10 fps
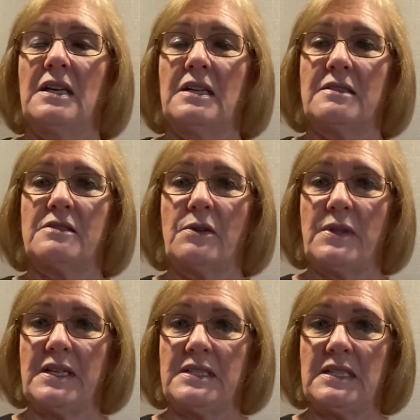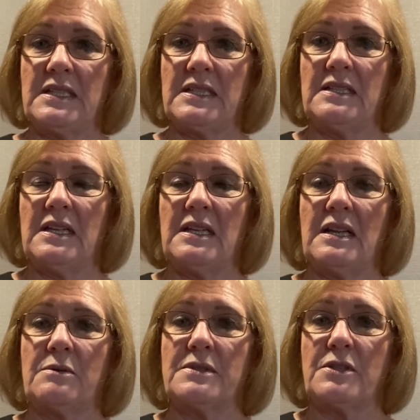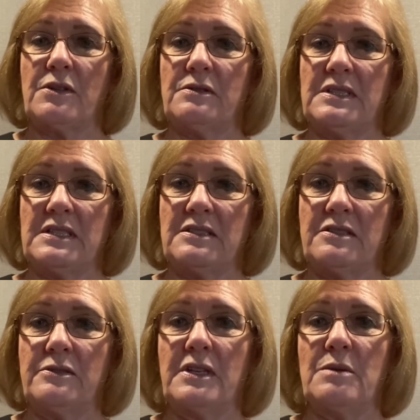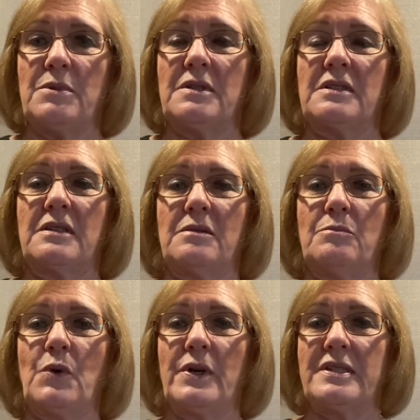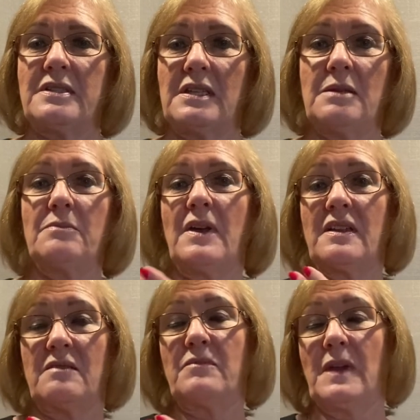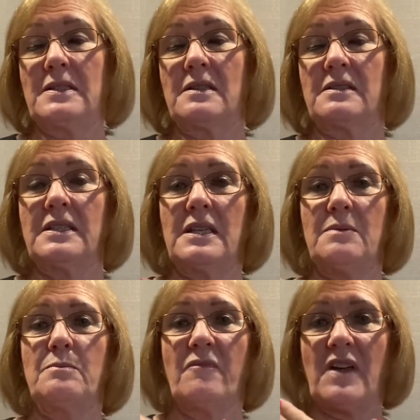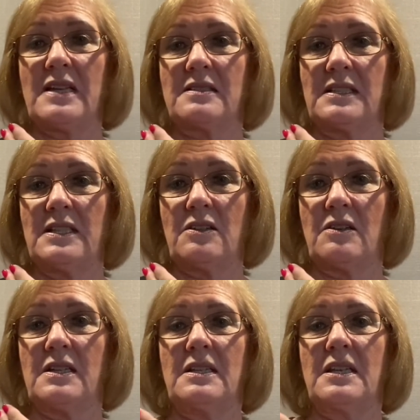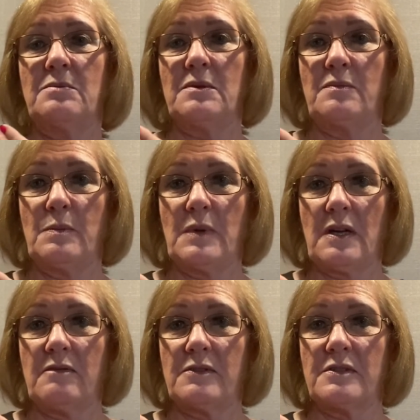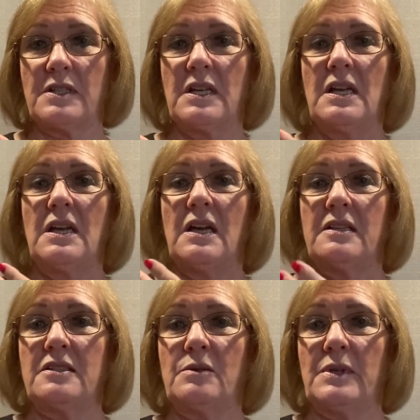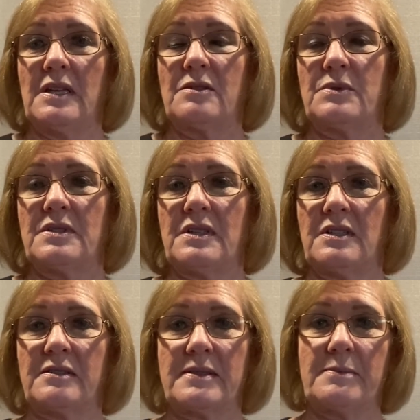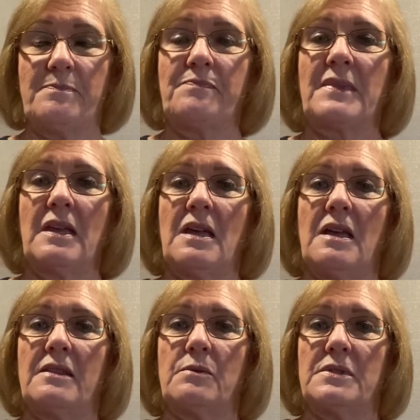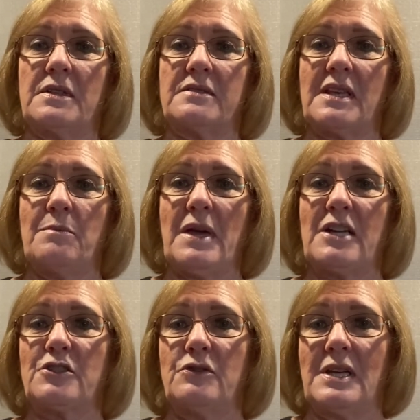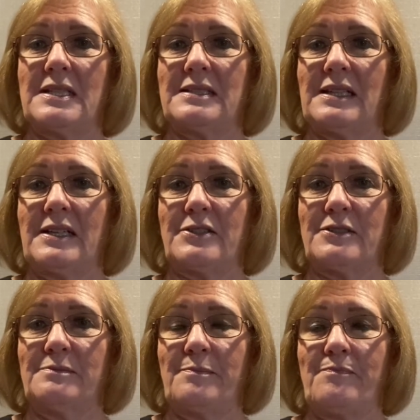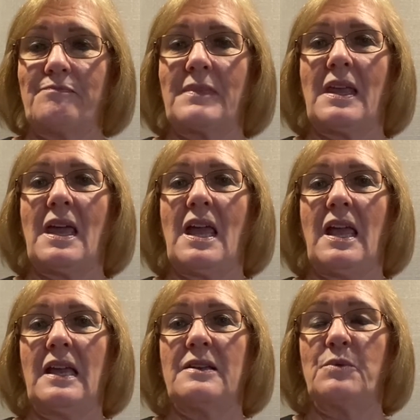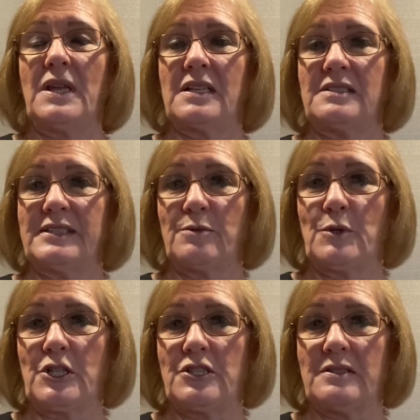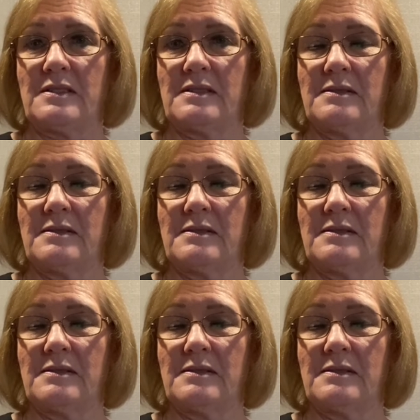So they did, and I was told then to keep it moist, to keep basically keep Vaseline on it and keep it covered until we had the results. The results came back 2 days later, and we had clear margins.